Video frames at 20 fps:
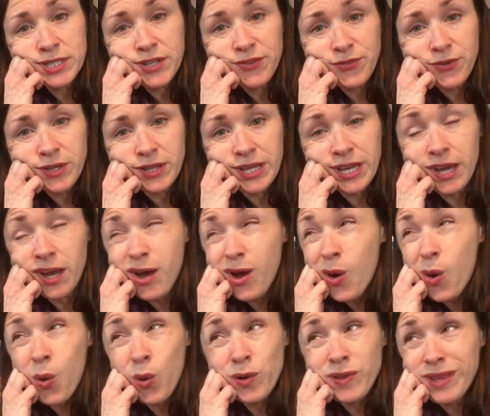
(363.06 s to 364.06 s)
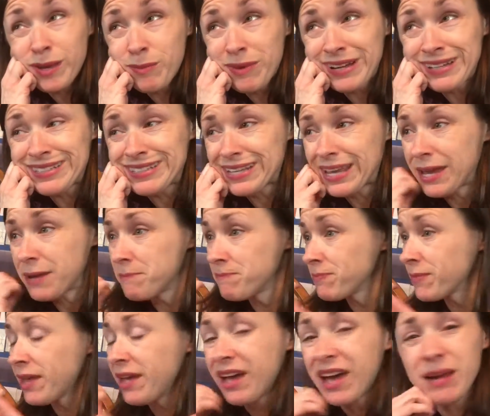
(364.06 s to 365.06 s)
differently. Or they might say,
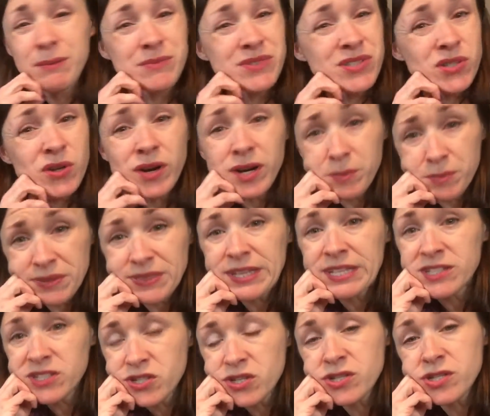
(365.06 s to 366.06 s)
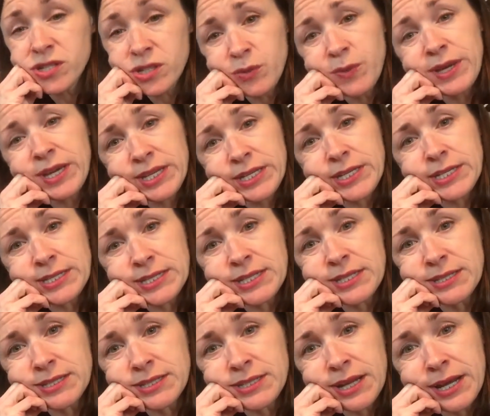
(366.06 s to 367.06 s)
I'm sorry, but that's just the way it is
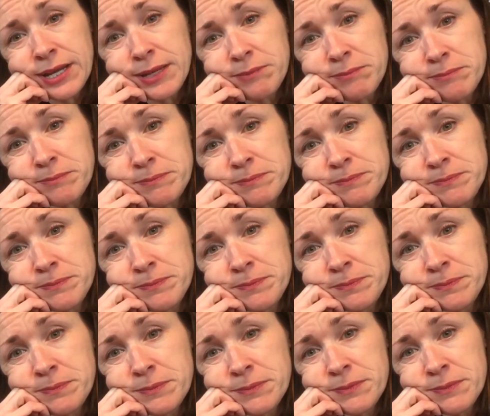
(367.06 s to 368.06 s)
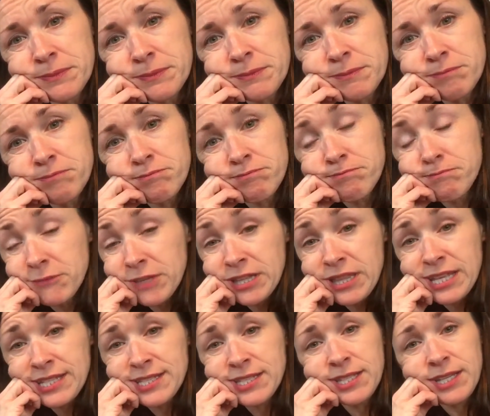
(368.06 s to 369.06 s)
this time. And
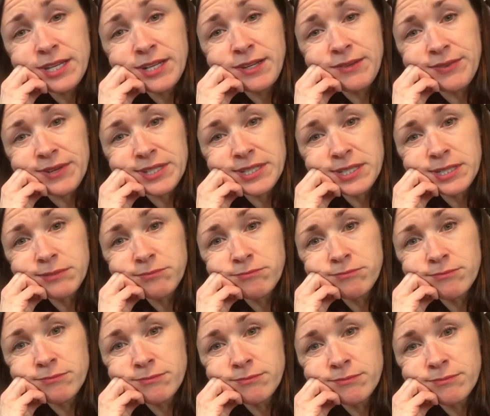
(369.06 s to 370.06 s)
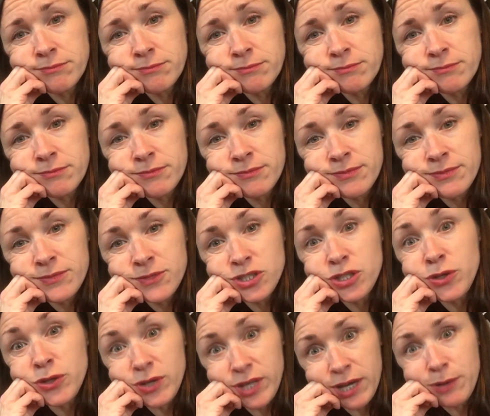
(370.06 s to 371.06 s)
that's the end of it. So
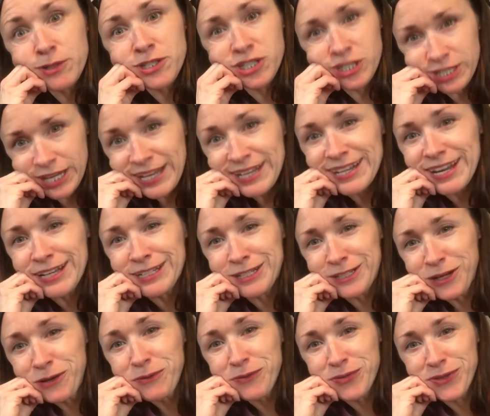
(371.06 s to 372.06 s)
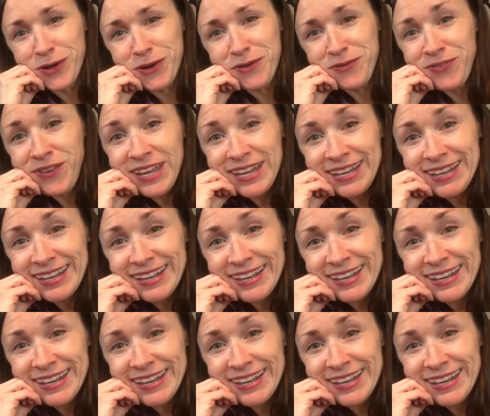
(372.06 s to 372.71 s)
you get what you get and you don't throw a fit.